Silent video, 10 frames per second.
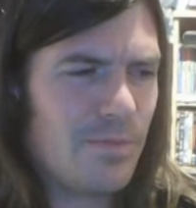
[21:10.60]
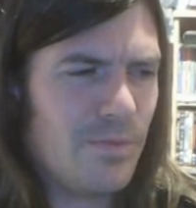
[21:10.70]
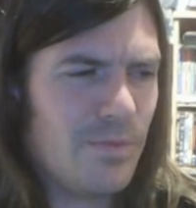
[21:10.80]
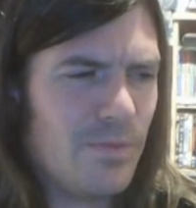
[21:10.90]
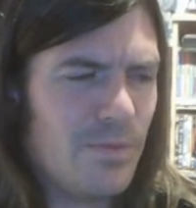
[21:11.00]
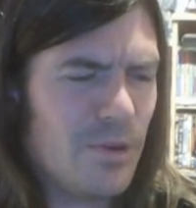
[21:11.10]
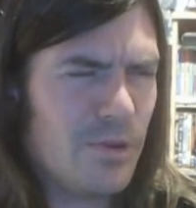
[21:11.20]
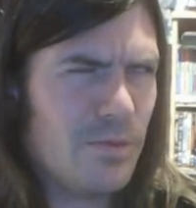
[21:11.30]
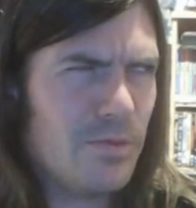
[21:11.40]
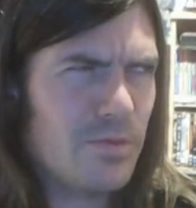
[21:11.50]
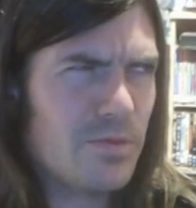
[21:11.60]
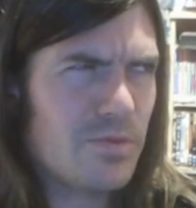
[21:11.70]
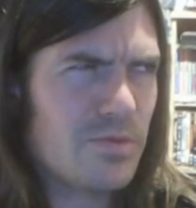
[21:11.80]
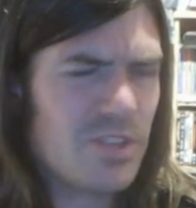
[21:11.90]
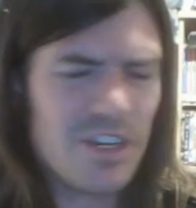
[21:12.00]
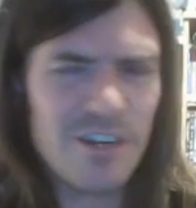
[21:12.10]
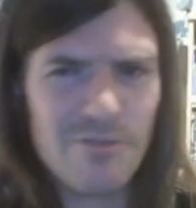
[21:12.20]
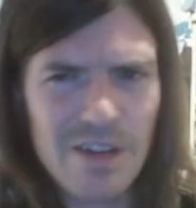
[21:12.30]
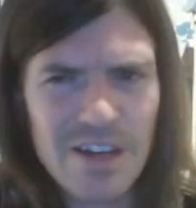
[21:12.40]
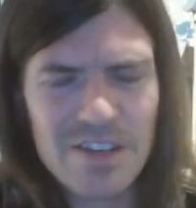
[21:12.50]
No,
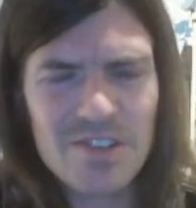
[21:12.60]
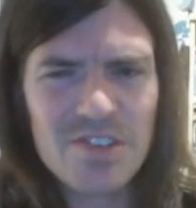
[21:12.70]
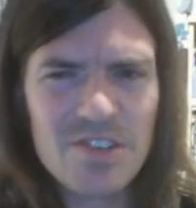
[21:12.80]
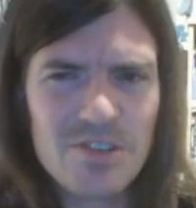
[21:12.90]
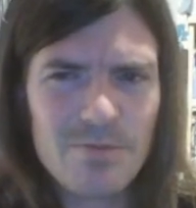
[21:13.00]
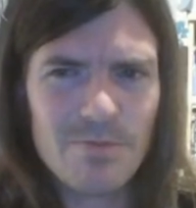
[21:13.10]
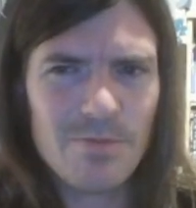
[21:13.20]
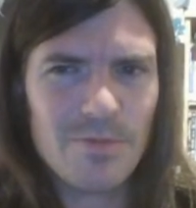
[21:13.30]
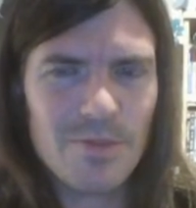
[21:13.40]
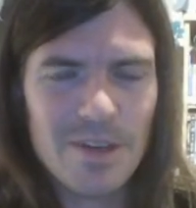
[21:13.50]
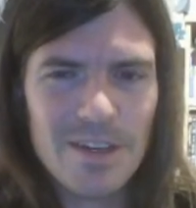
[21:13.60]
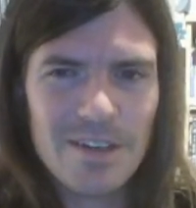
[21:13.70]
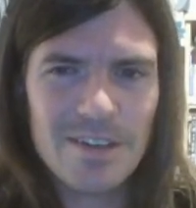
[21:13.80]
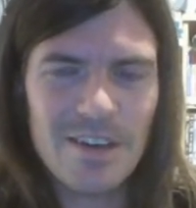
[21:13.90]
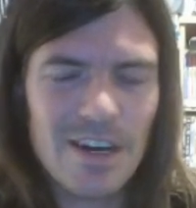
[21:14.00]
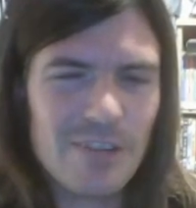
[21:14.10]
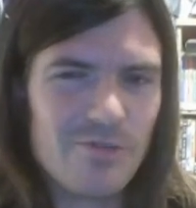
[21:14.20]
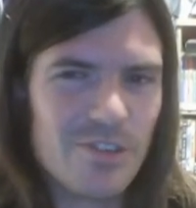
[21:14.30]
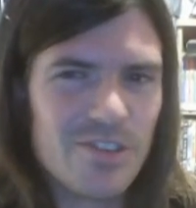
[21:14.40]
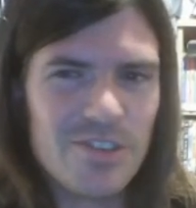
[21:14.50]
Tiraz. Yeah, Adrius
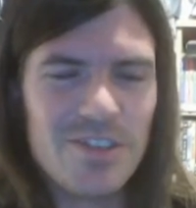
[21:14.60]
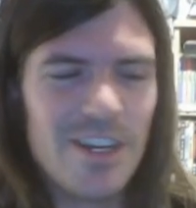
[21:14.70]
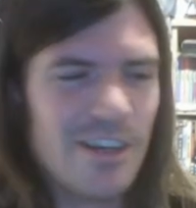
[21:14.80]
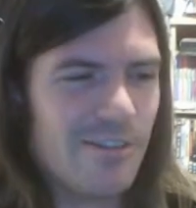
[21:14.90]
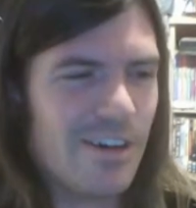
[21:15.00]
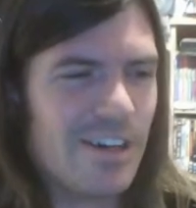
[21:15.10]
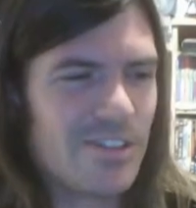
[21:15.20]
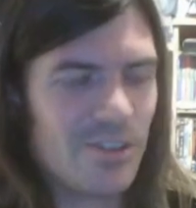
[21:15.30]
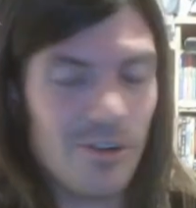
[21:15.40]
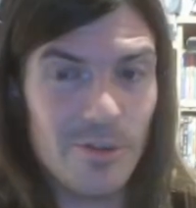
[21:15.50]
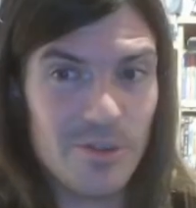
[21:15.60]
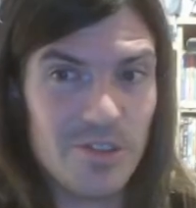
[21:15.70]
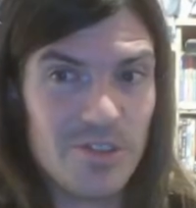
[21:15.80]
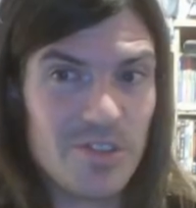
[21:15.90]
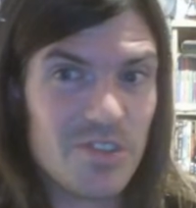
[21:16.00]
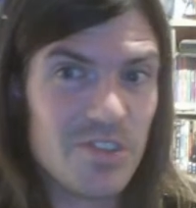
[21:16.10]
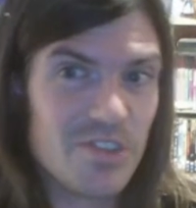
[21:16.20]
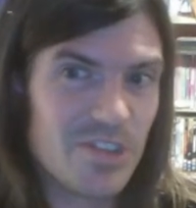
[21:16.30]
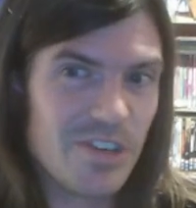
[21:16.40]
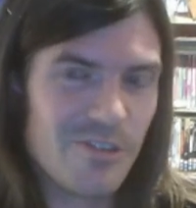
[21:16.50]
and Tiraz. Armades is the
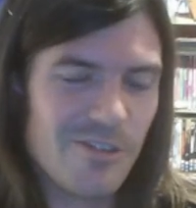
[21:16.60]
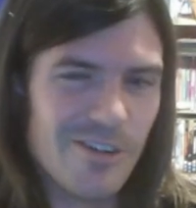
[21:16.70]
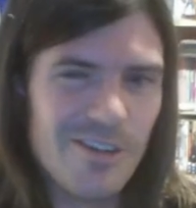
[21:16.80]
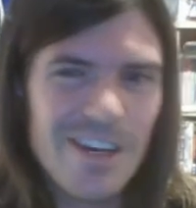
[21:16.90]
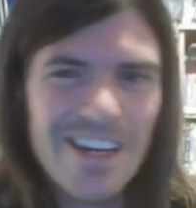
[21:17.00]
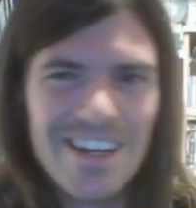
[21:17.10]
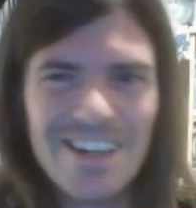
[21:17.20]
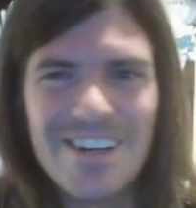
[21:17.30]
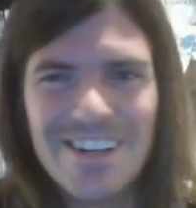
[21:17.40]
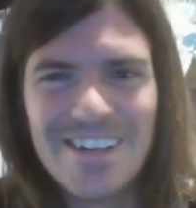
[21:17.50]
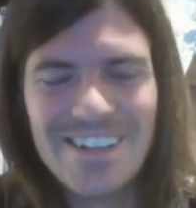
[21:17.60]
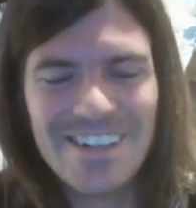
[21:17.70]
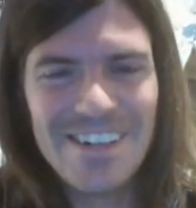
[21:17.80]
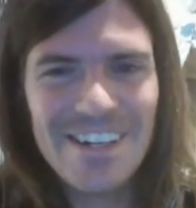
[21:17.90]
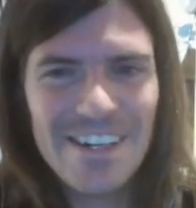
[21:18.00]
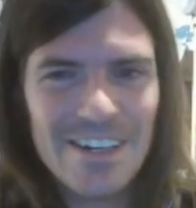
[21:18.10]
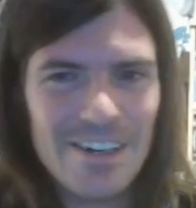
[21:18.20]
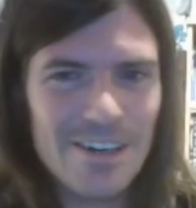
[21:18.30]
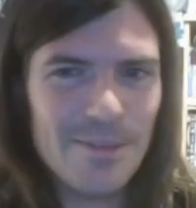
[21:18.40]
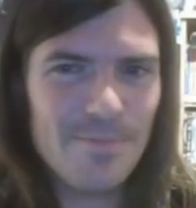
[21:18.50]
synchro.
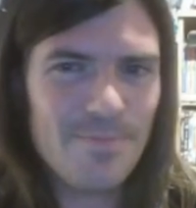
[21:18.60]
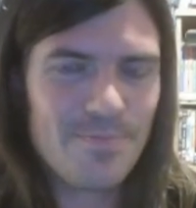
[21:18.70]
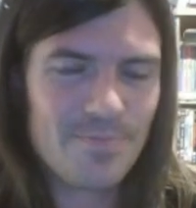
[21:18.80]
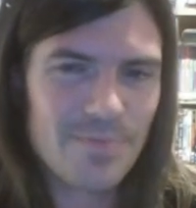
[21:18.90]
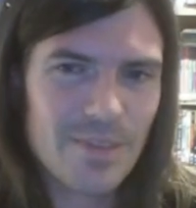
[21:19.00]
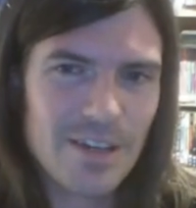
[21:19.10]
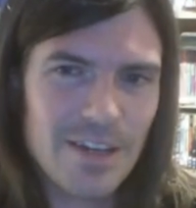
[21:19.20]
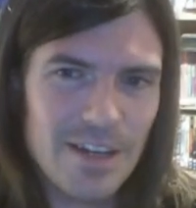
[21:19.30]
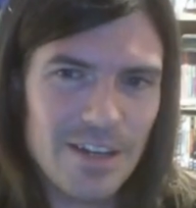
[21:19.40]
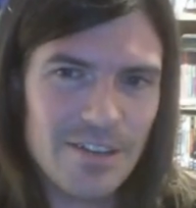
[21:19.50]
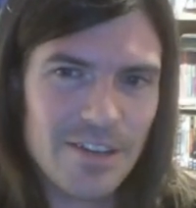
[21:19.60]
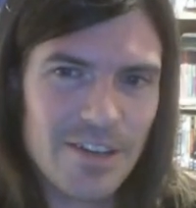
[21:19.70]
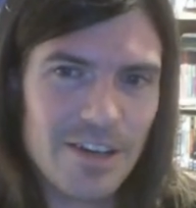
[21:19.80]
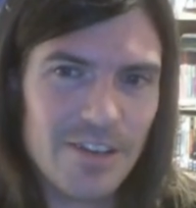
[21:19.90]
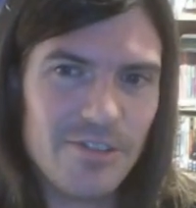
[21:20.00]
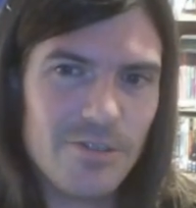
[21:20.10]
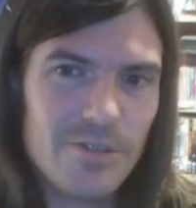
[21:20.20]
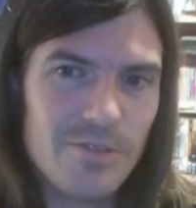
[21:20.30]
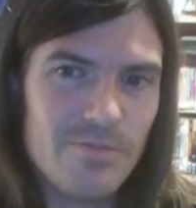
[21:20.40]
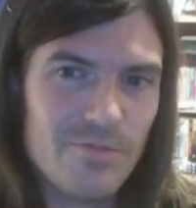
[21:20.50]
And again, you can
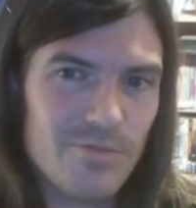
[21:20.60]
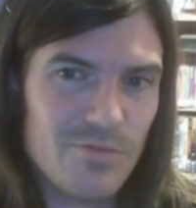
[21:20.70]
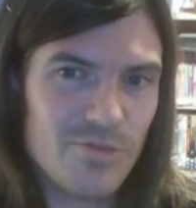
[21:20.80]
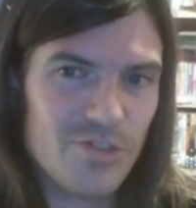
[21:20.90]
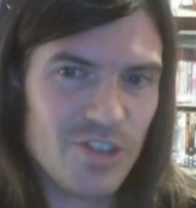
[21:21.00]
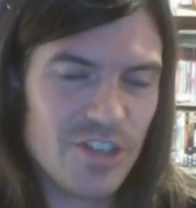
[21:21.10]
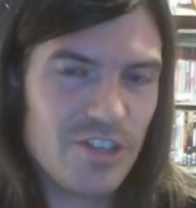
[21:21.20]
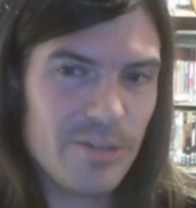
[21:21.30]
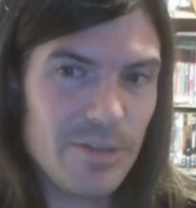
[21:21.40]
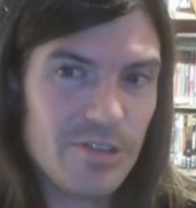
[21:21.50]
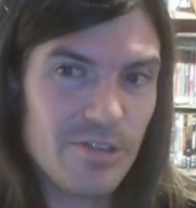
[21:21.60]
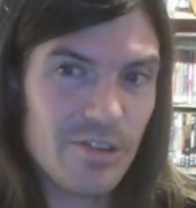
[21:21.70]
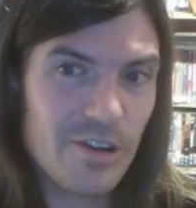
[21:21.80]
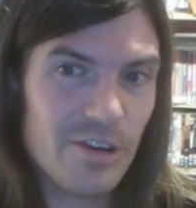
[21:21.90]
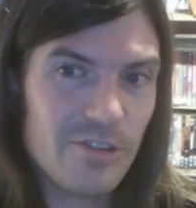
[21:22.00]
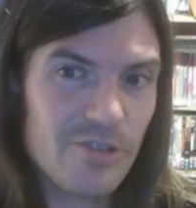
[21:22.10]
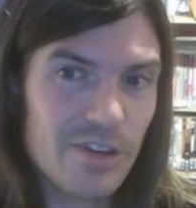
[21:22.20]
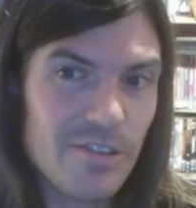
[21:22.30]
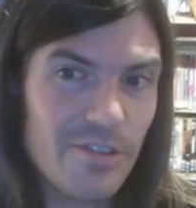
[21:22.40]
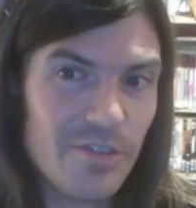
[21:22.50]
change him into a Gaia Dragon
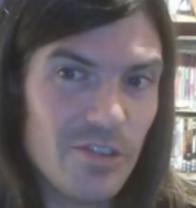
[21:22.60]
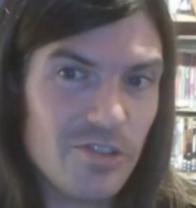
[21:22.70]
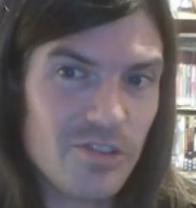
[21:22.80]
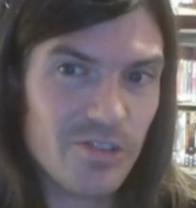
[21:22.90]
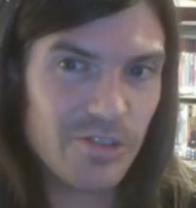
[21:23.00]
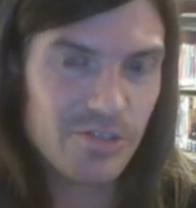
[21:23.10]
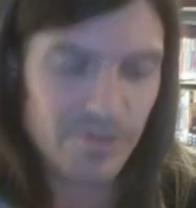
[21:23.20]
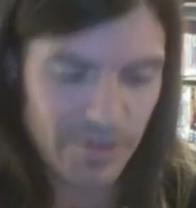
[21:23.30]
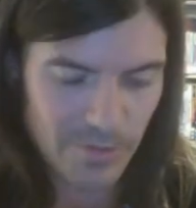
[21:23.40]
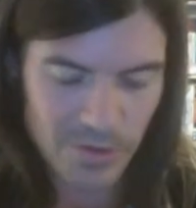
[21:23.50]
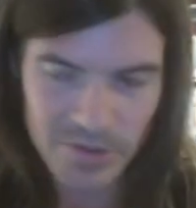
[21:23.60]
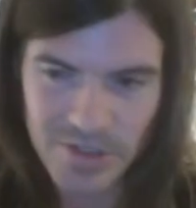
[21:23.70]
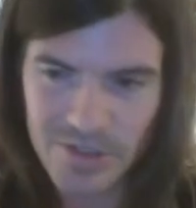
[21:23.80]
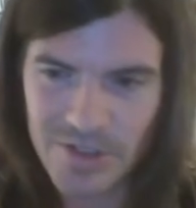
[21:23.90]
Thundercharge if you wanted to.